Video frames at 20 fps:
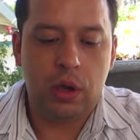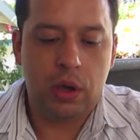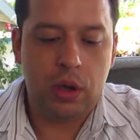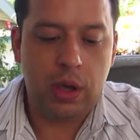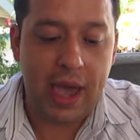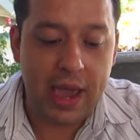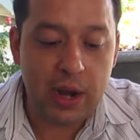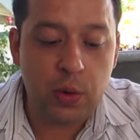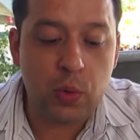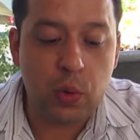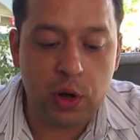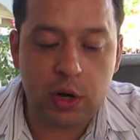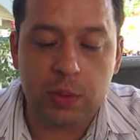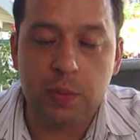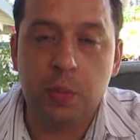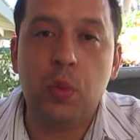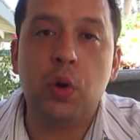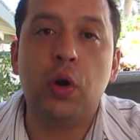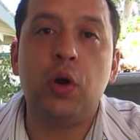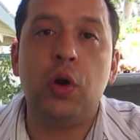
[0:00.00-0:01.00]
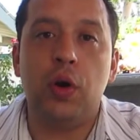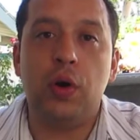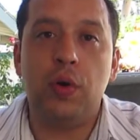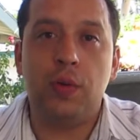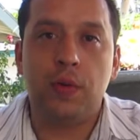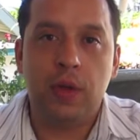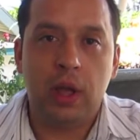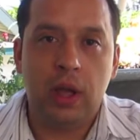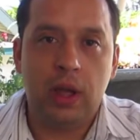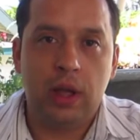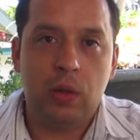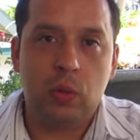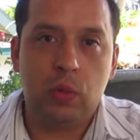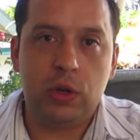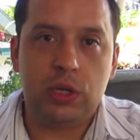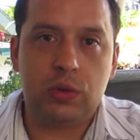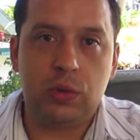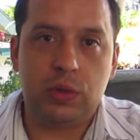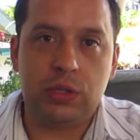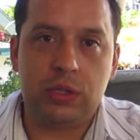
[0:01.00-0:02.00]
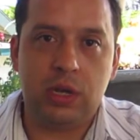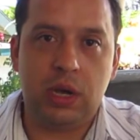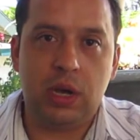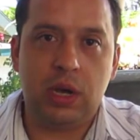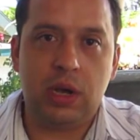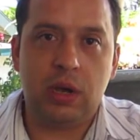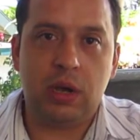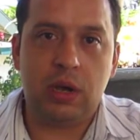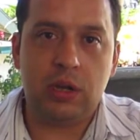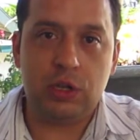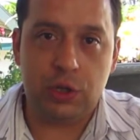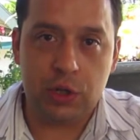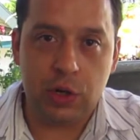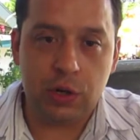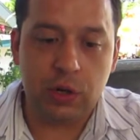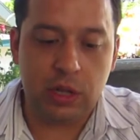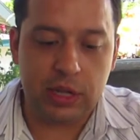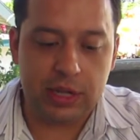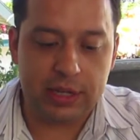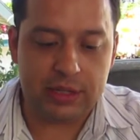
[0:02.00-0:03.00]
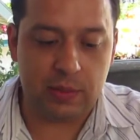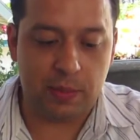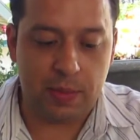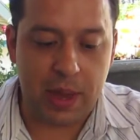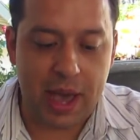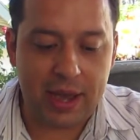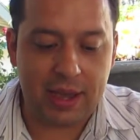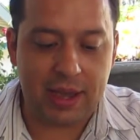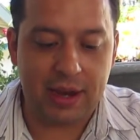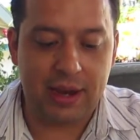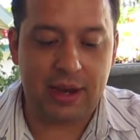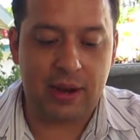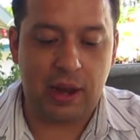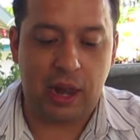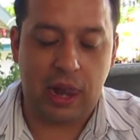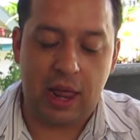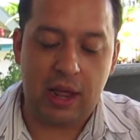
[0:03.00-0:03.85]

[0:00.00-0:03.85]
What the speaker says: Murrow, which was a journalist back in